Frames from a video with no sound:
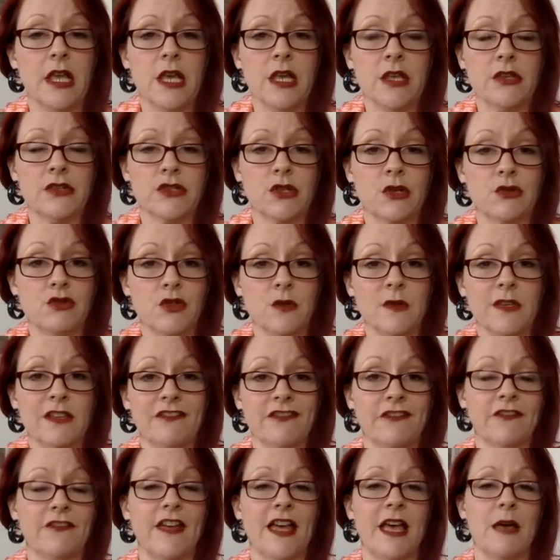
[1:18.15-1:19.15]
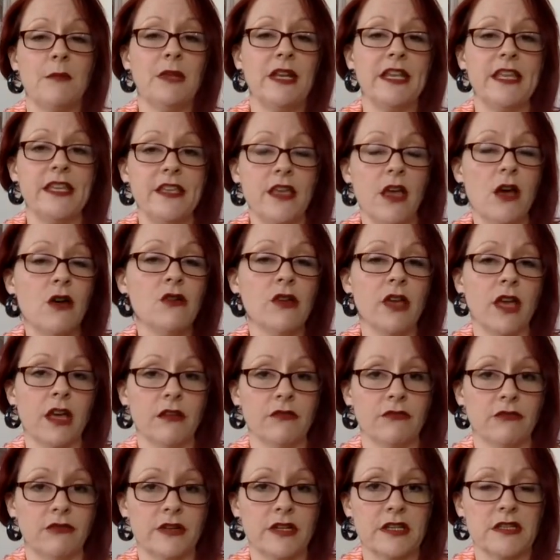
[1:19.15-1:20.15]
So doing family yoga,
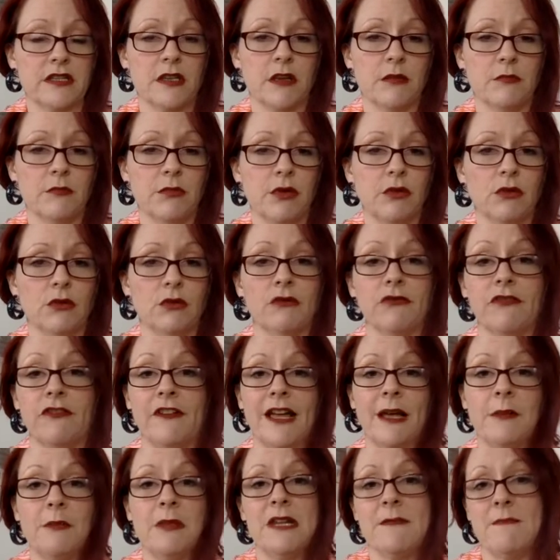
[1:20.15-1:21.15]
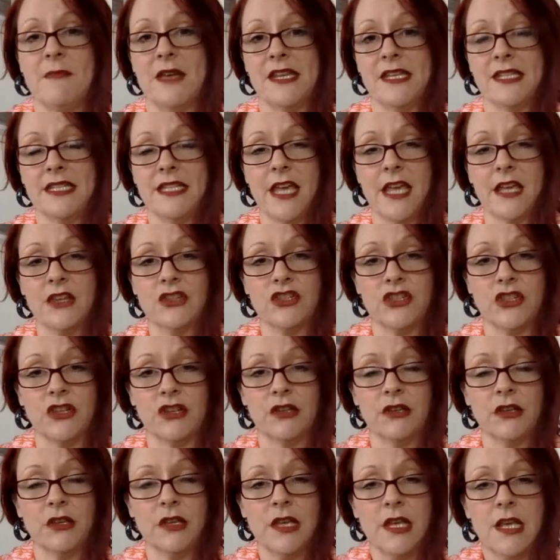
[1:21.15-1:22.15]
for example, or family meditation.